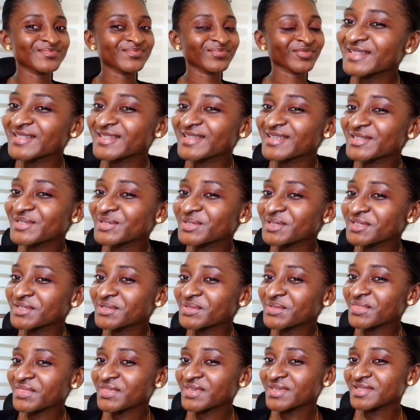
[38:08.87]
It's little
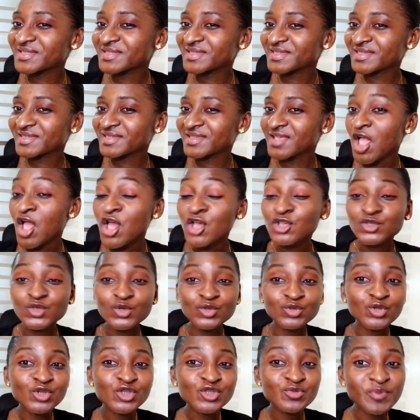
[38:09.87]
things.
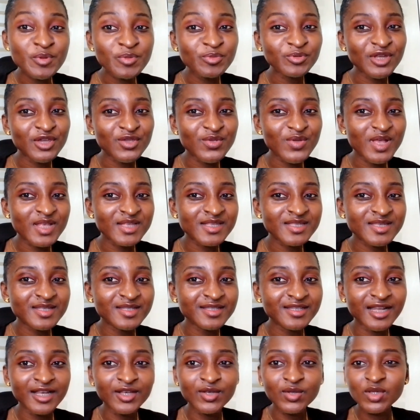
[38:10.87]
So those people that you are
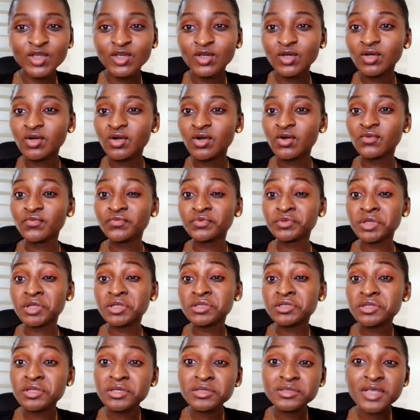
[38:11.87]
seeing that are looking
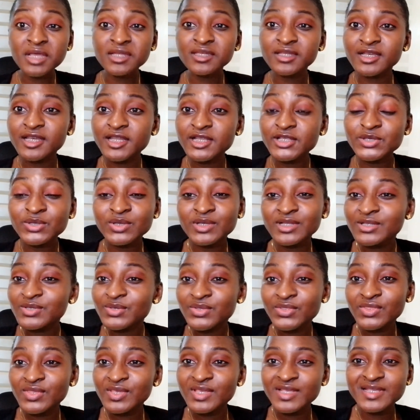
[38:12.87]
unconfident, these are the little
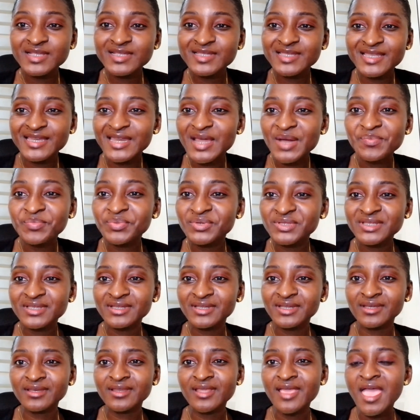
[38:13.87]
things that they are
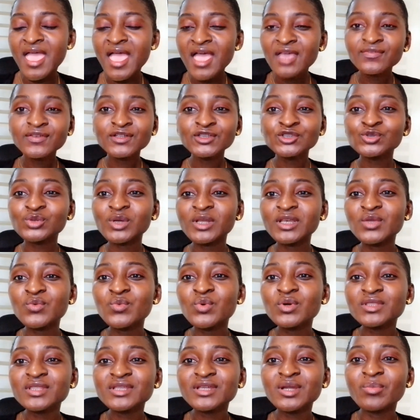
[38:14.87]
putting in.
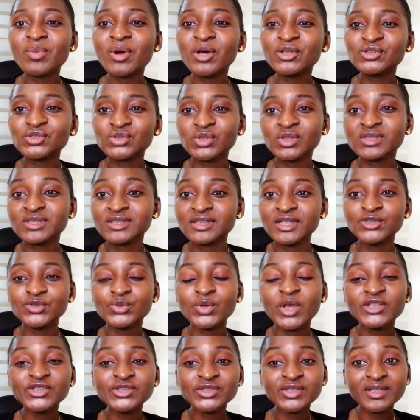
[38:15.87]
Eventually, one thing about success
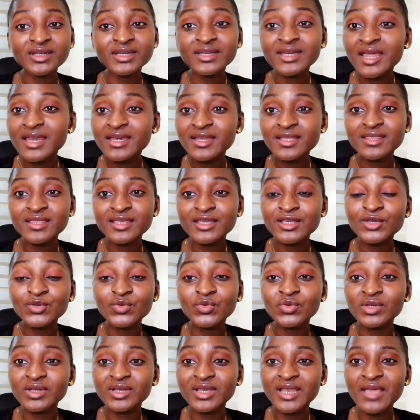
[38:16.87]
or achieving anything
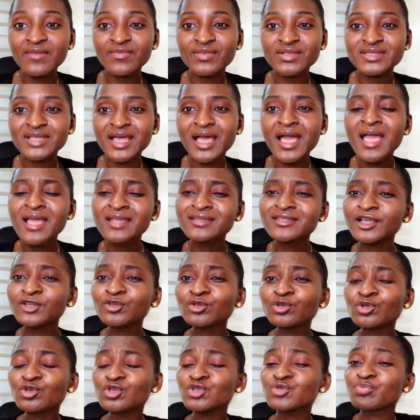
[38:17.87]
good in life is that they're
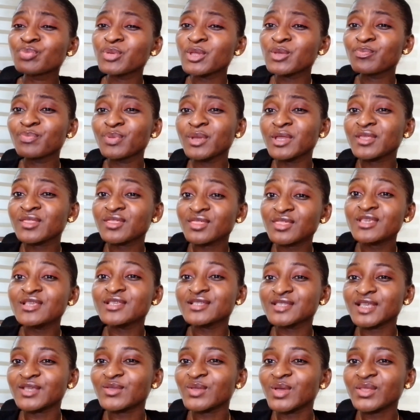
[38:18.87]
not those big
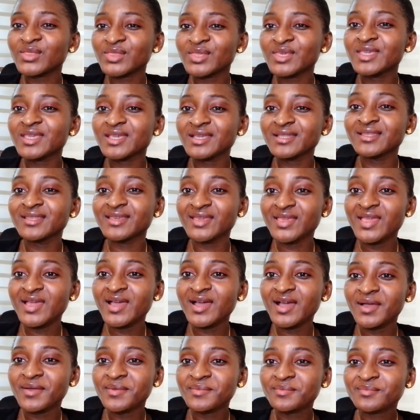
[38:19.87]
things that you are thinking they
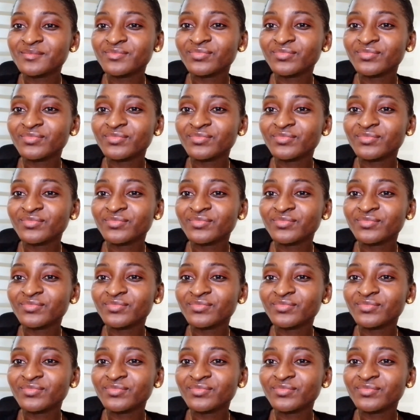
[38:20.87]
are.